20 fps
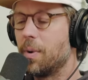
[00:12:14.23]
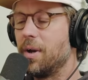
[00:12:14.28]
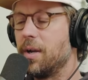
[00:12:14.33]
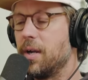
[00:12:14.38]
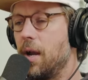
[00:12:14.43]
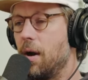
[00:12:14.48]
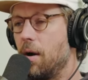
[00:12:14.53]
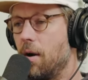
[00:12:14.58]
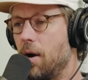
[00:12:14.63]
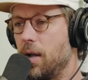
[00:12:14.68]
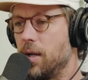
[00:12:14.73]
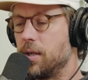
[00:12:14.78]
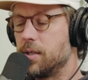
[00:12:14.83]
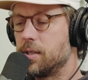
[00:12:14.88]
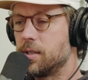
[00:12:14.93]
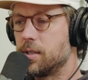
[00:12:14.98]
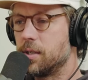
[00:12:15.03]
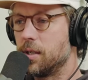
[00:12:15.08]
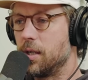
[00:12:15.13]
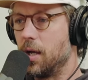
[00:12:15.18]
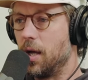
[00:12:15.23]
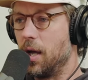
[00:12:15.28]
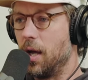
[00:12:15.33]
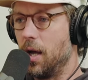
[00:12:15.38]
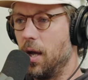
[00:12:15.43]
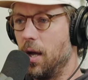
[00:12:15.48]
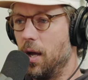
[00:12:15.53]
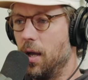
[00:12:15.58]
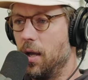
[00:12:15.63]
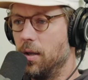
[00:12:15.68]
So about Garrett,
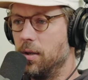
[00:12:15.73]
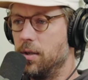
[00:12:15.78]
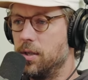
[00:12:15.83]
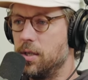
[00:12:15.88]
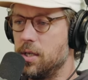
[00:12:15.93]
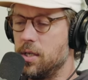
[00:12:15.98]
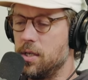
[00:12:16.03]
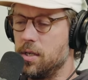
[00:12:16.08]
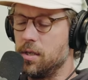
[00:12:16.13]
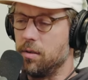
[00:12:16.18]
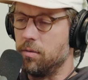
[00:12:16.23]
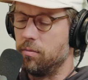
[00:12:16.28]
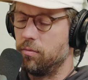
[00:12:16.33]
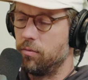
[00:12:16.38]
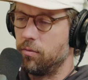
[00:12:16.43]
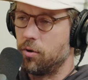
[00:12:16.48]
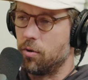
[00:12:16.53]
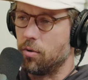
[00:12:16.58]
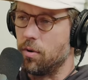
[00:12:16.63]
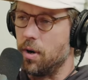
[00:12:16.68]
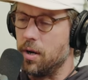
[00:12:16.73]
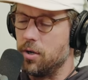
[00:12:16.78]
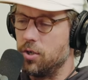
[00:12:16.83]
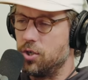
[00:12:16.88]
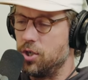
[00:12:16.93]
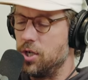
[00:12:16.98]
uh, the cre-